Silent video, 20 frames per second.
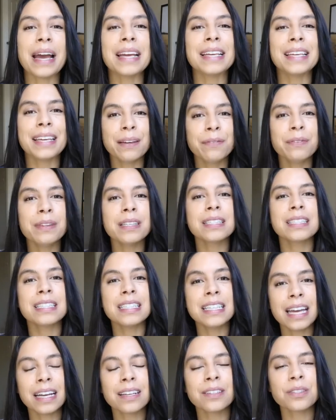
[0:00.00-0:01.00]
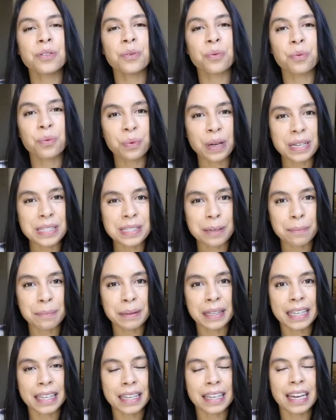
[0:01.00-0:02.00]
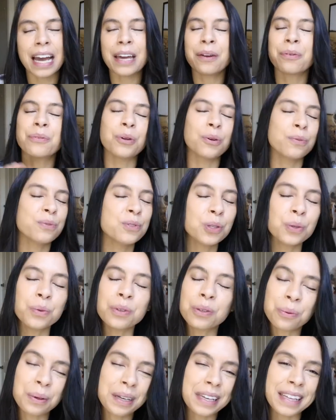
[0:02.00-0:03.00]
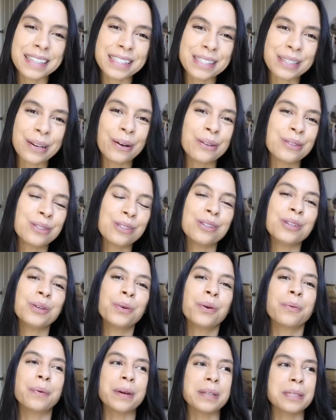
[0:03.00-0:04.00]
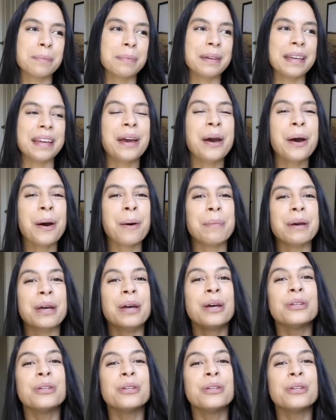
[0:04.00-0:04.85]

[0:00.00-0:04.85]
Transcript: I give this next recipe, I don't know if 2 ingredients constitute a recipe, but